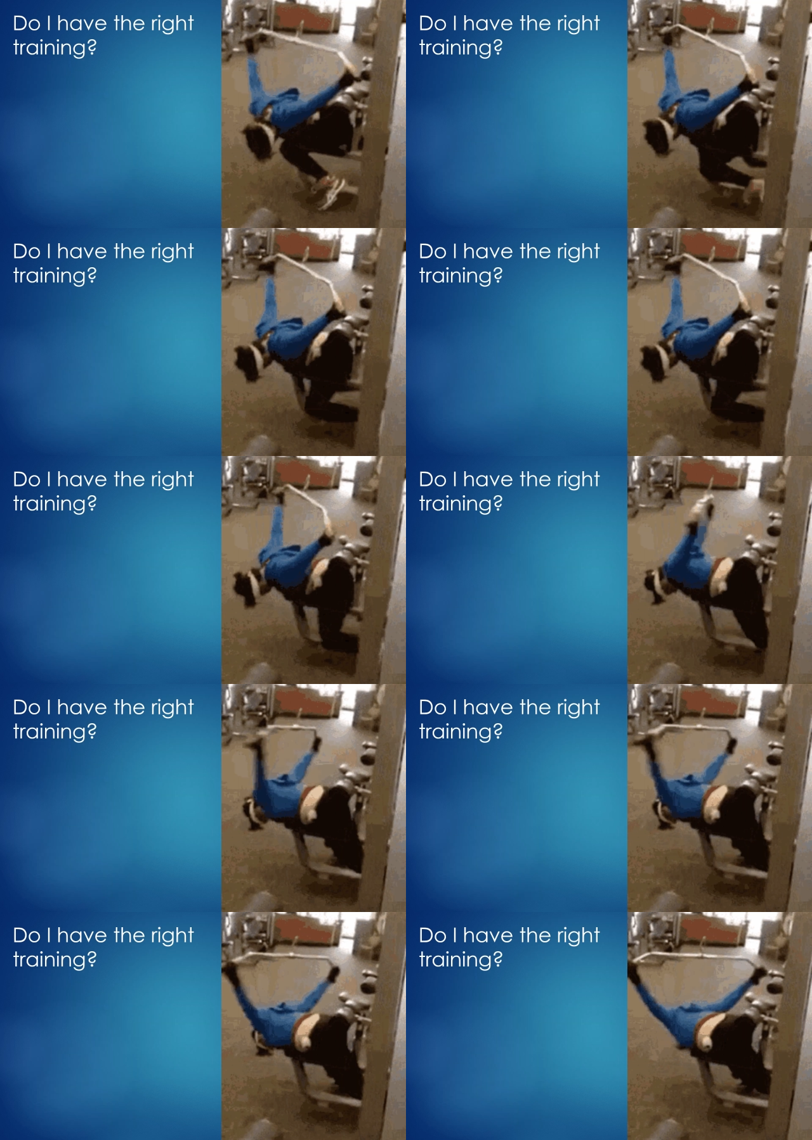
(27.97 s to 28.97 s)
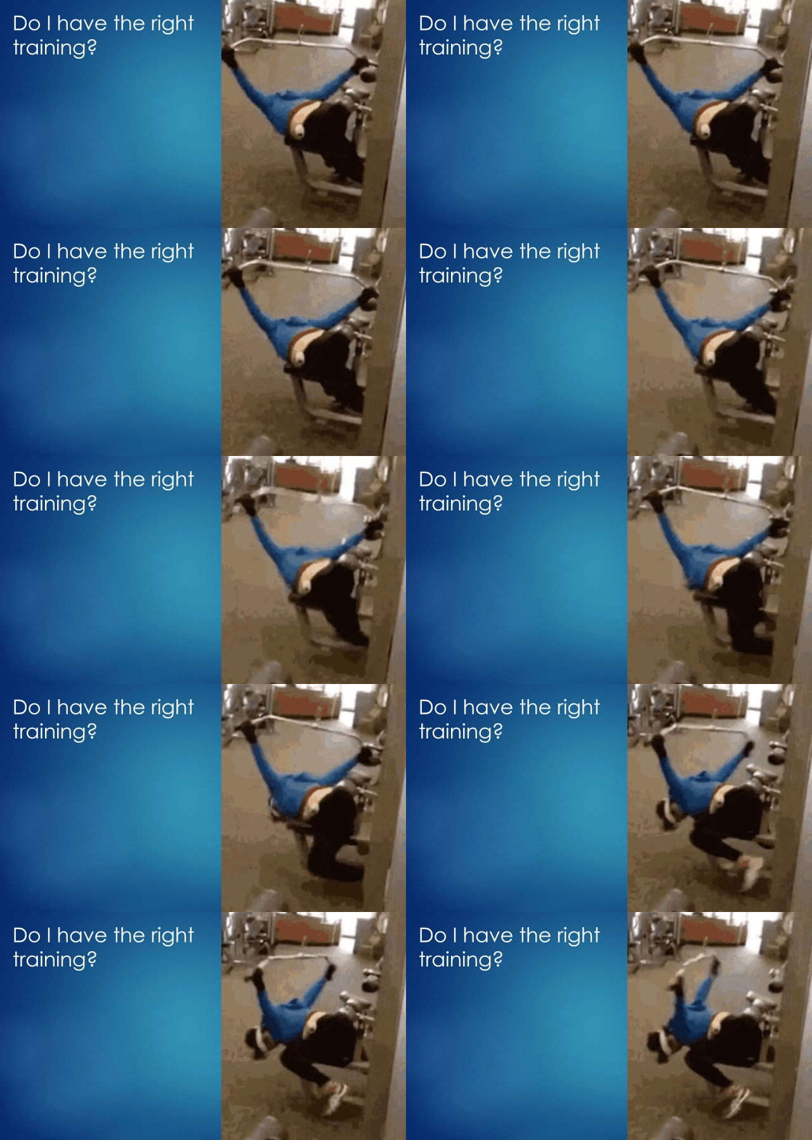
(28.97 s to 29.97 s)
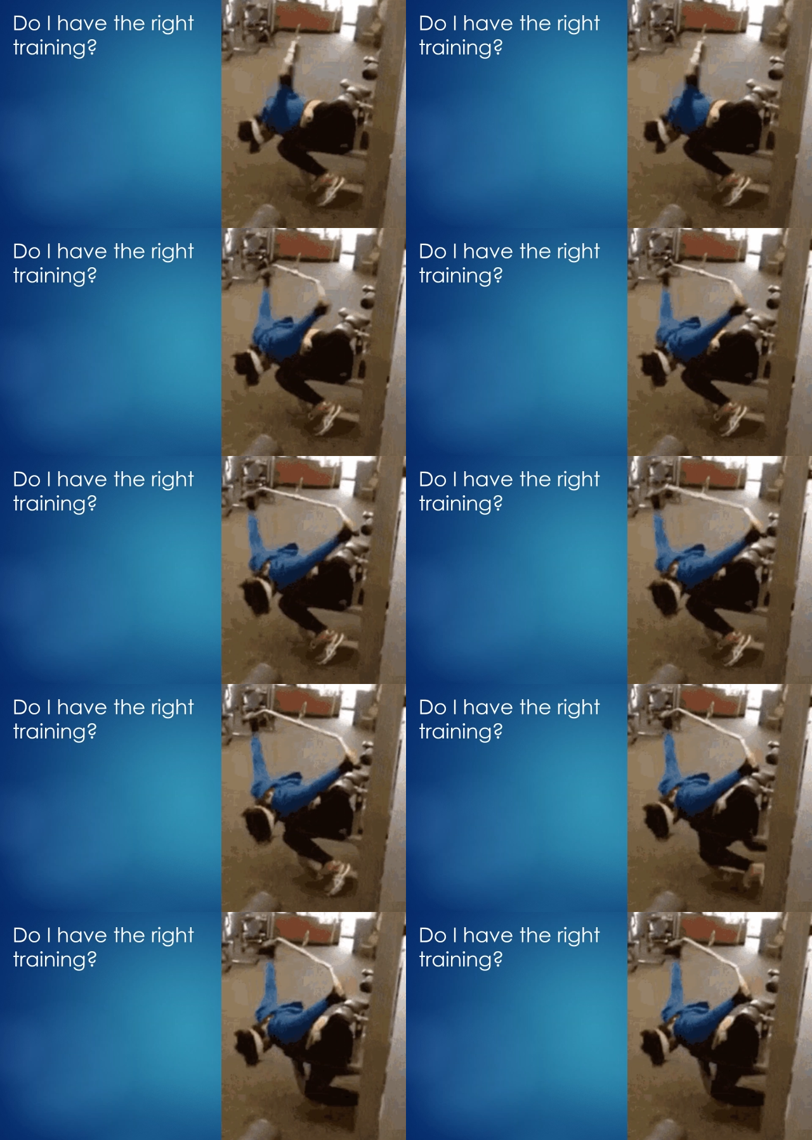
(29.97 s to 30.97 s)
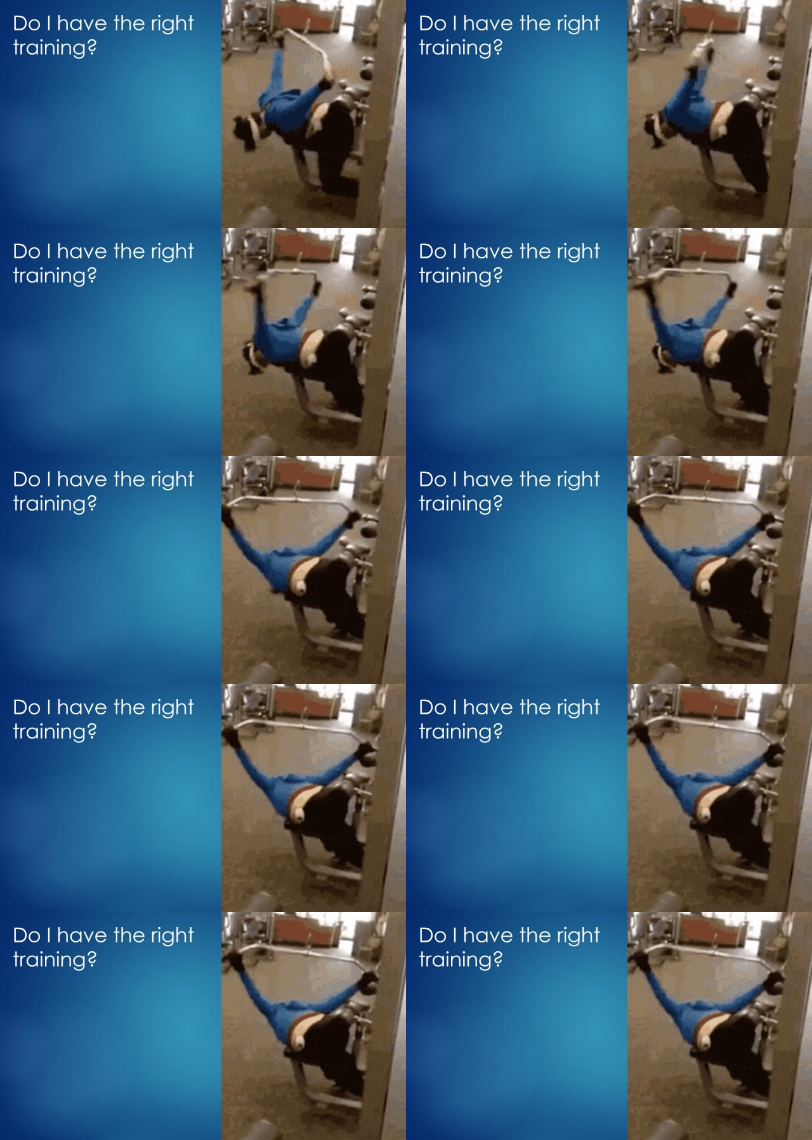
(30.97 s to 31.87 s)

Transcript: No face is visible, so there are no lips to read.